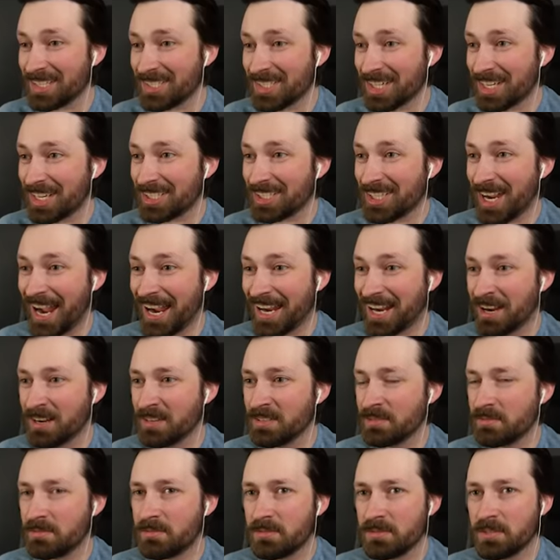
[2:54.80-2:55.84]
It's like Attack
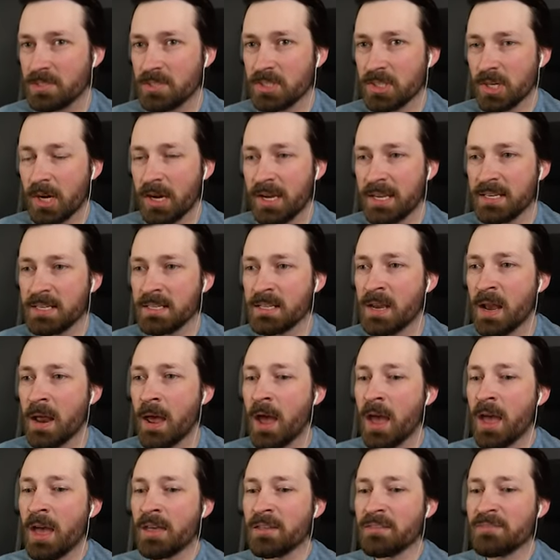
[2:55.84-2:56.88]
on Titan.
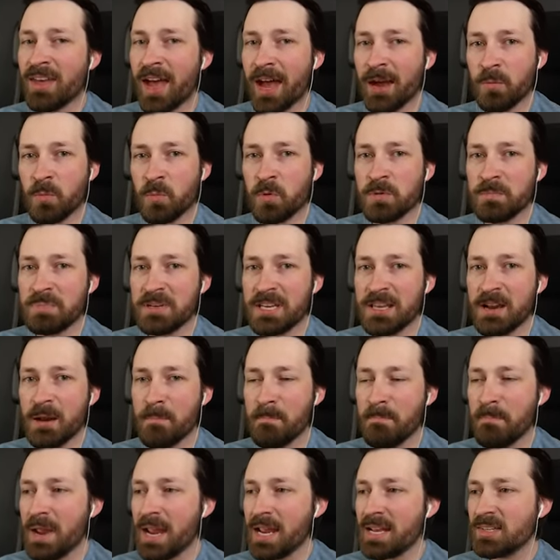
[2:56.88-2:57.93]
That would be an
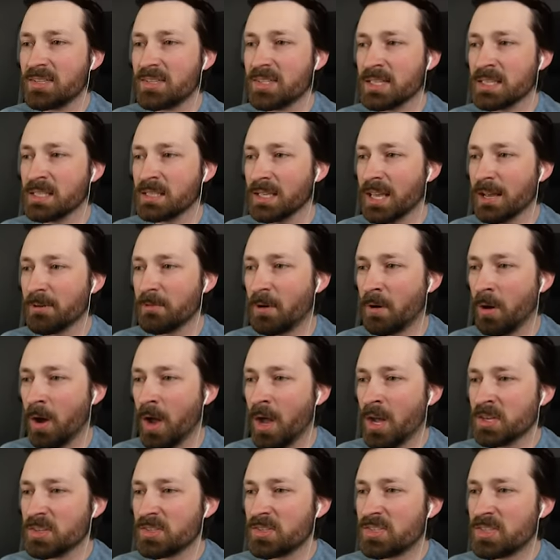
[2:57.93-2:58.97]
amazing level.
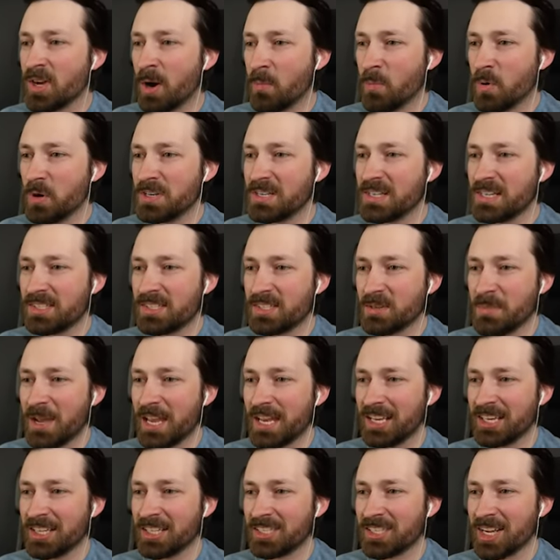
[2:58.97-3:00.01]
Someone needs to
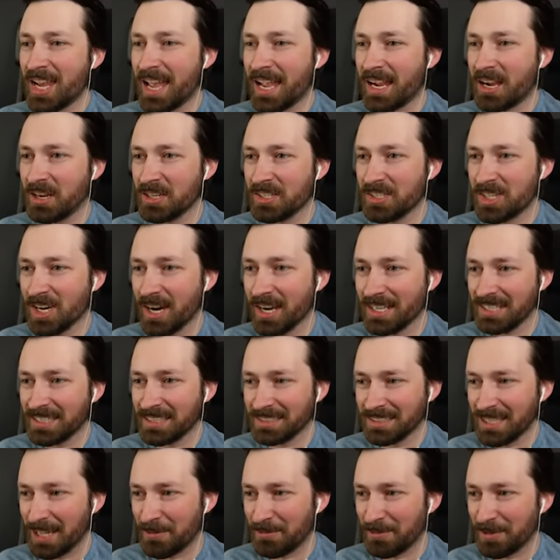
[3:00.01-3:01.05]
make an Attack on
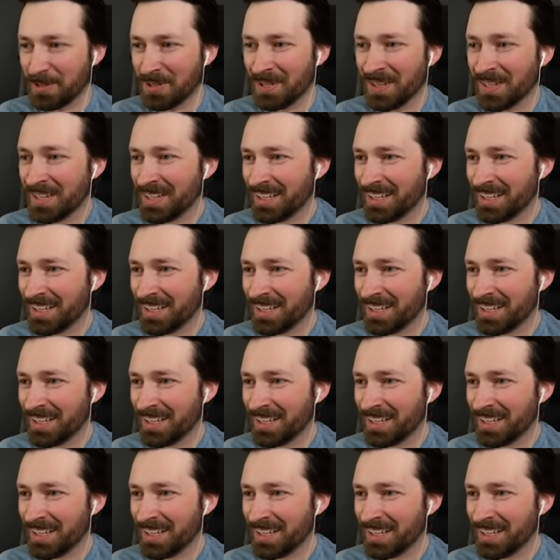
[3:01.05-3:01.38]
Titan level.